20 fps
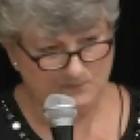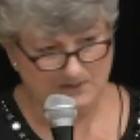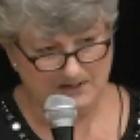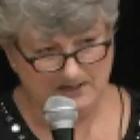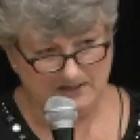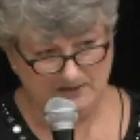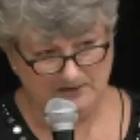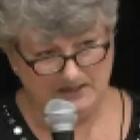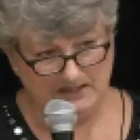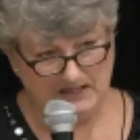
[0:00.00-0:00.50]

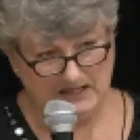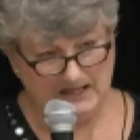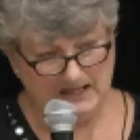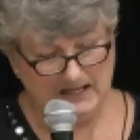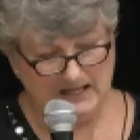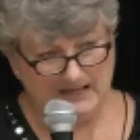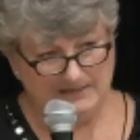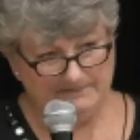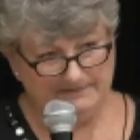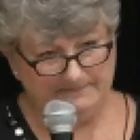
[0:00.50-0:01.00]
well.
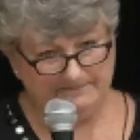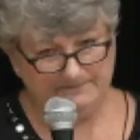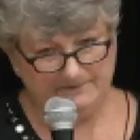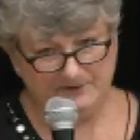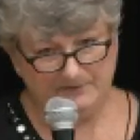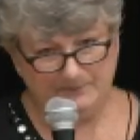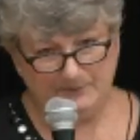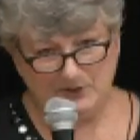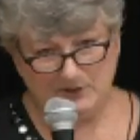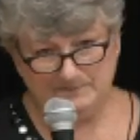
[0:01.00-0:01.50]
But for
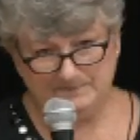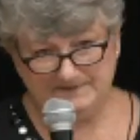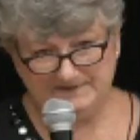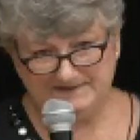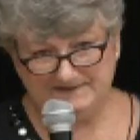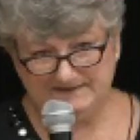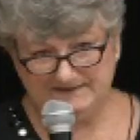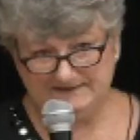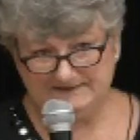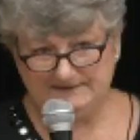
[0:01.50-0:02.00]
the
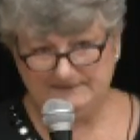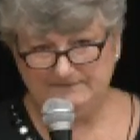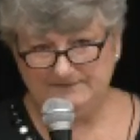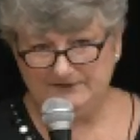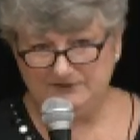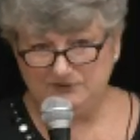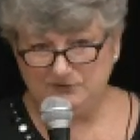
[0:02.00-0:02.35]
purposes of the